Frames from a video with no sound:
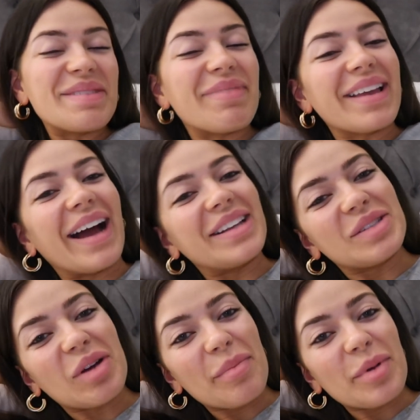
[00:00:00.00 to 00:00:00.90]
But yeah, I
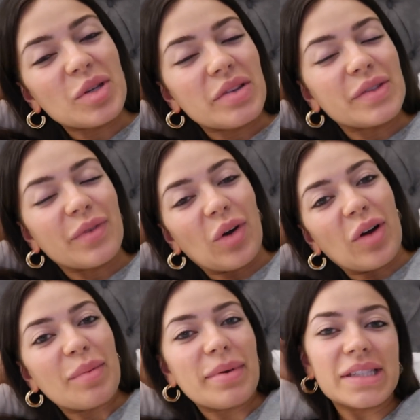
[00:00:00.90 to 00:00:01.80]
do hope you enjoyed this
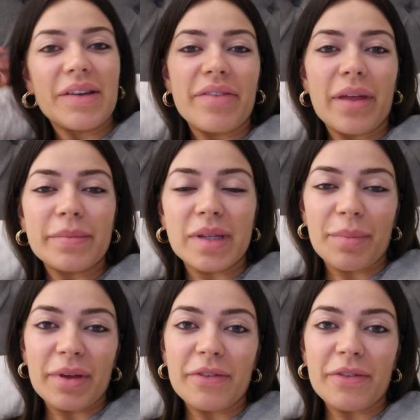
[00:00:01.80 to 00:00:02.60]
vlog. Please give it a thumbs up